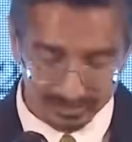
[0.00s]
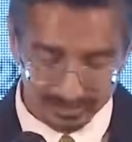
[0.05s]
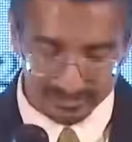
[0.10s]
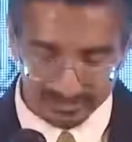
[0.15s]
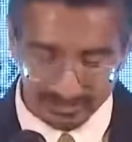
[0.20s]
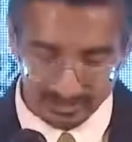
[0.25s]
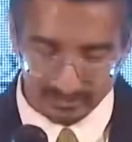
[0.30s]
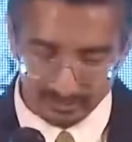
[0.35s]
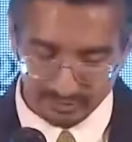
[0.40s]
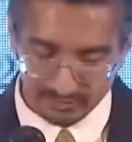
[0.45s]

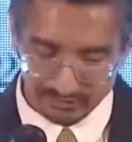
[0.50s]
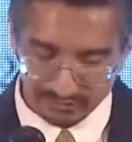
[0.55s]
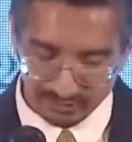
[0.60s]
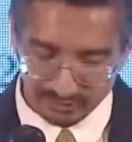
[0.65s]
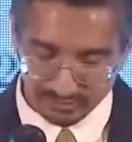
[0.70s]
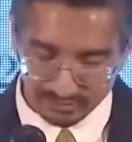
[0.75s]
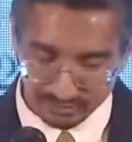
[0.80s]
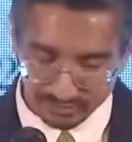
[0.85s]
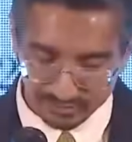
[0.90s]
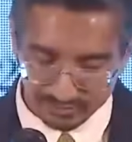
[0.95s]
the Observer
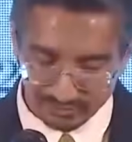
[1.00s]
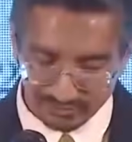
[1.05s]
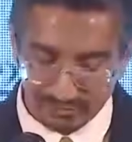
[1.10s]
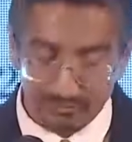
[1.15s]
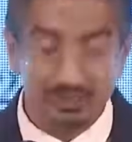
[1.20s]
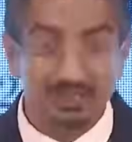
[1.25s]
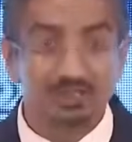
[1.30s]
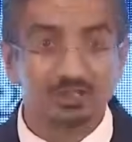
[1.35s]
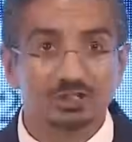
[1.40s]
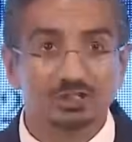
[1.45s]
Research
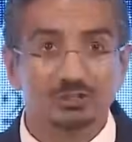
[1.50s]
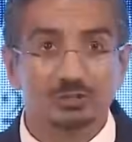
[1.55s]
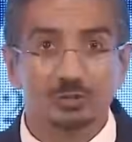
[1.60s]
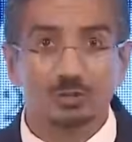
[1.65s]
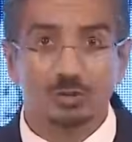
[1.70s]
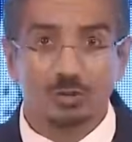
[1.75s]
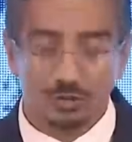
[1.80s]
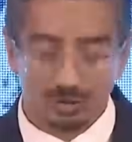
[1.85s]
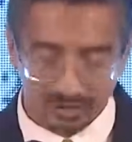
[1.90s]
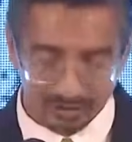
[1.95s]
Foundation,
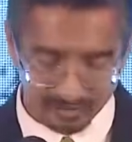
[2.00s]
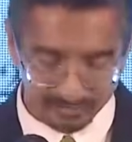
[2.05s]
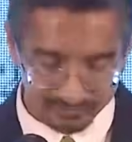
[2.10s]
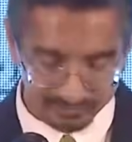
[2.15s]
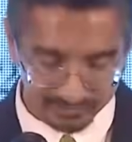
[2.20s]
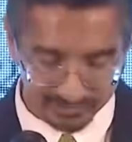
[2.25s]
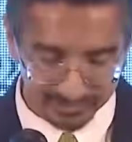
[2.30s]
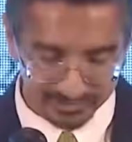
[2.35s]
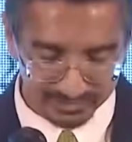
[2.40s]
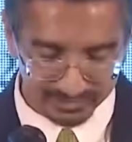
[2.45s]
or
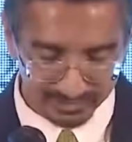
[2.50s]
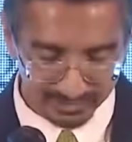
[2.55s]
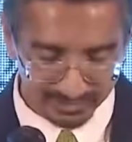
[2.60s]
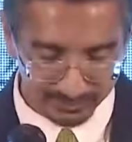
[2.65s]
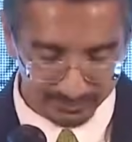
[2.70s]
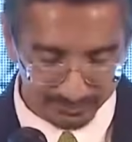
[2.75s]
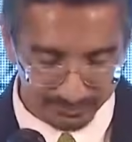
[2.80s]
ORF in India,